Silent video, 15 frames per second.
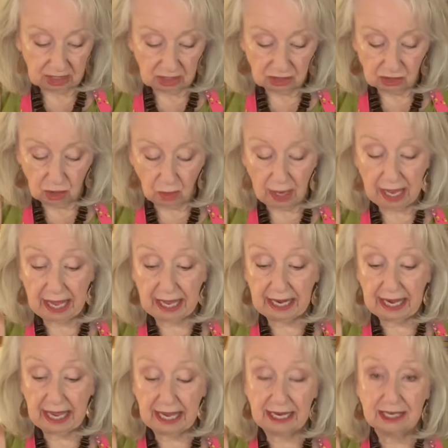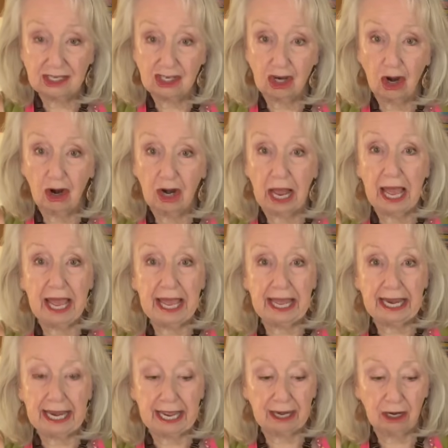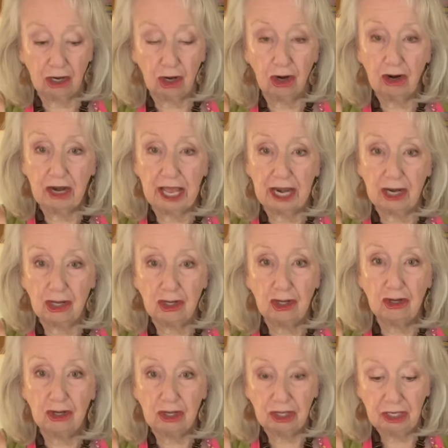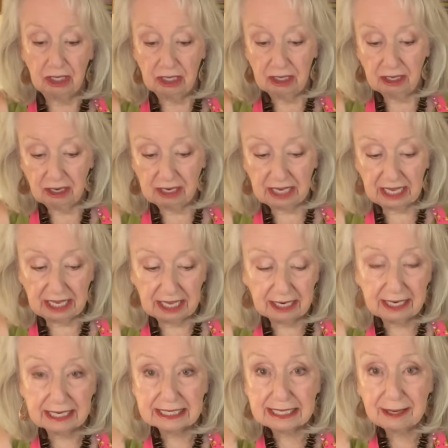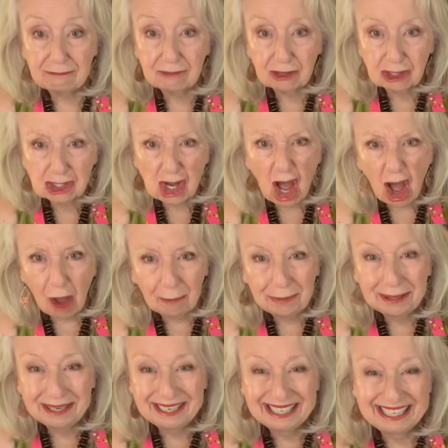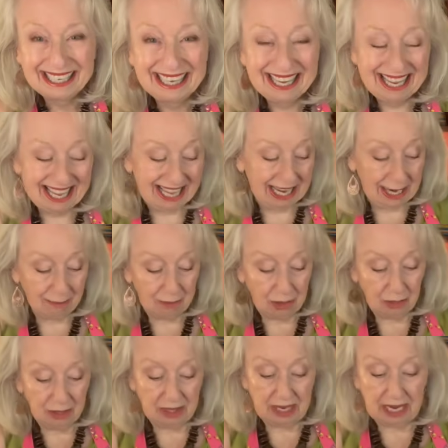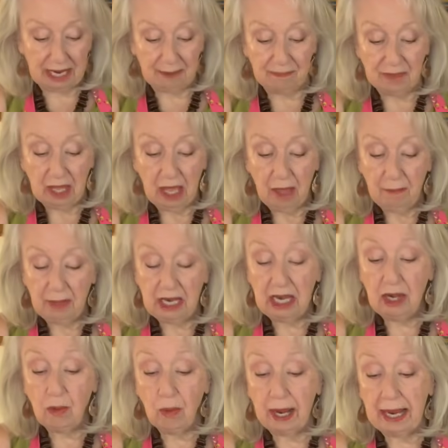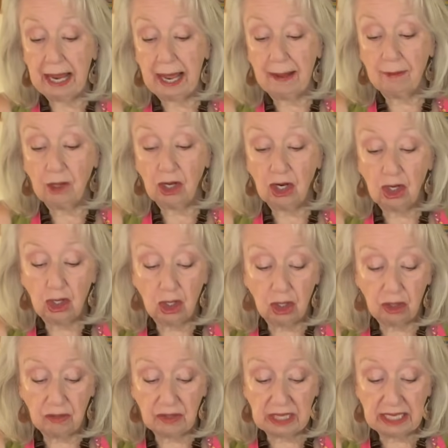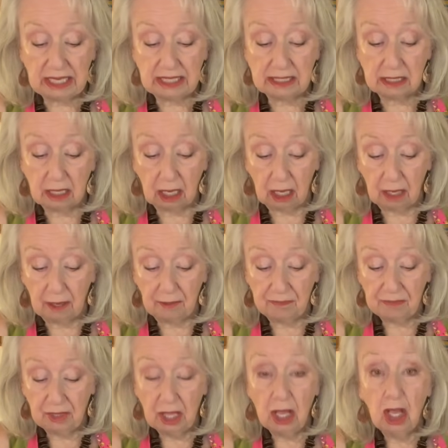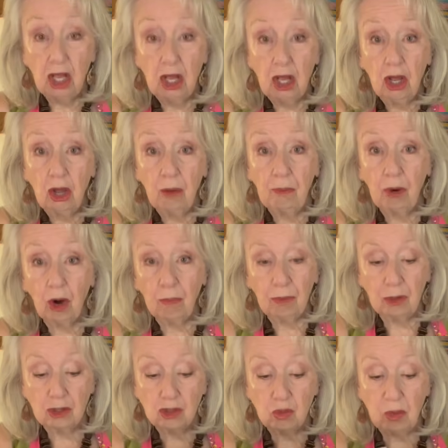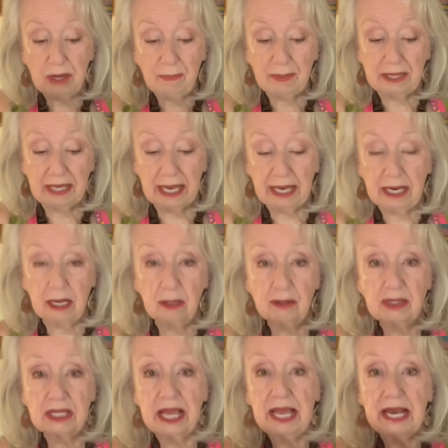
So I hadn't had to learn how to cook again, except for the top. And I'm doing that. But anyway, I'm going to cook these purple sweet potatoes, and